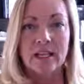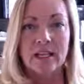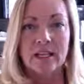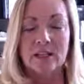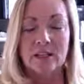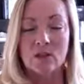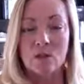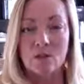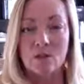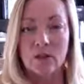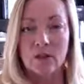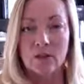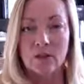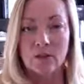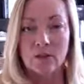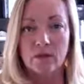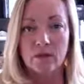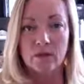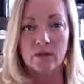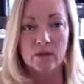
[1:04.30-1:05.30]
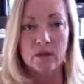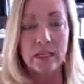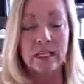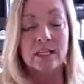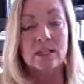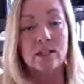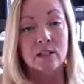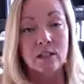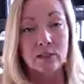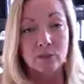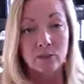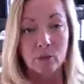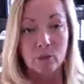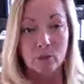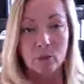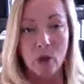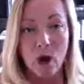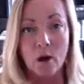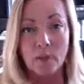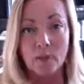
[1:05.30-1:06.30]
it's being delivered
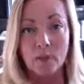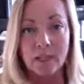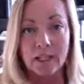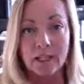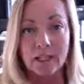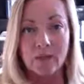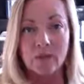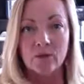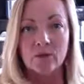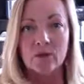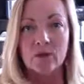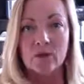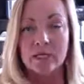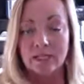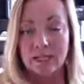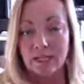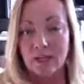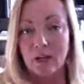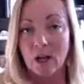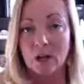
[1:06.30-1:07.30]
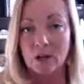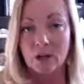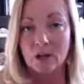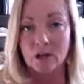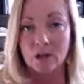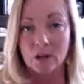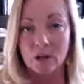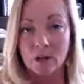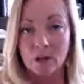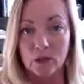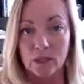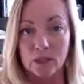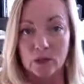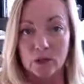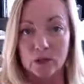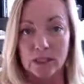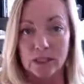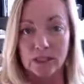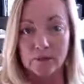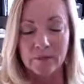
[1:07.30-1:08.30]
properly through the technology that we're
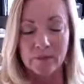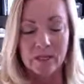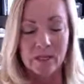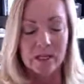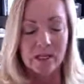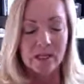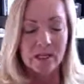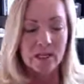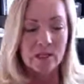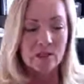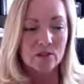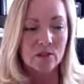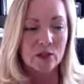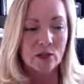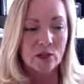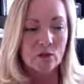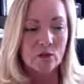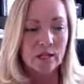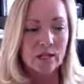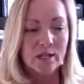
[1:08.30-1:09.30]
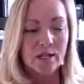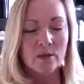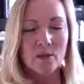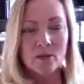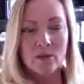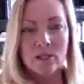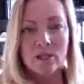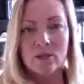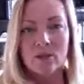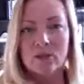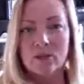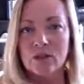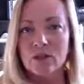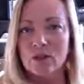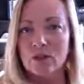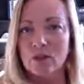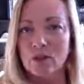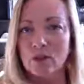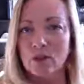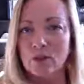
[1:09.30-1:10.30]
using. So when anyone uses
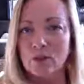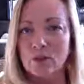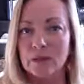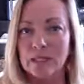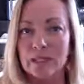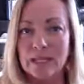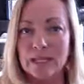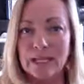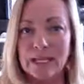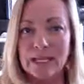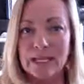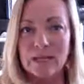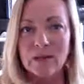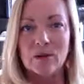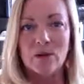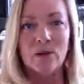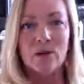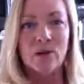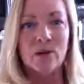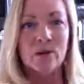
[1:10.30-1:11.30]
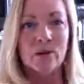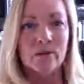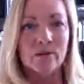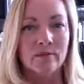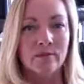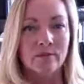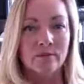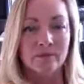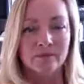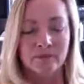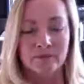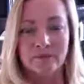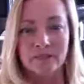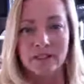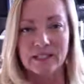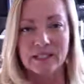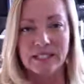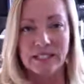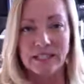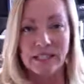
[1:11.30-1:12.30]
the term seed or
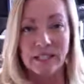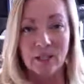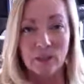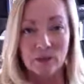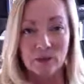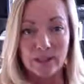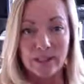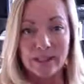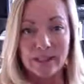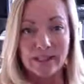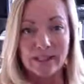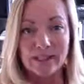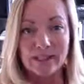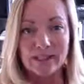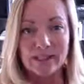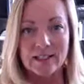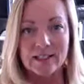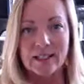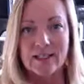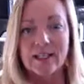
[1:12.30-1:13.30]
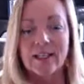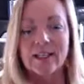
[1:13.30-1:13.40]
seeding your list,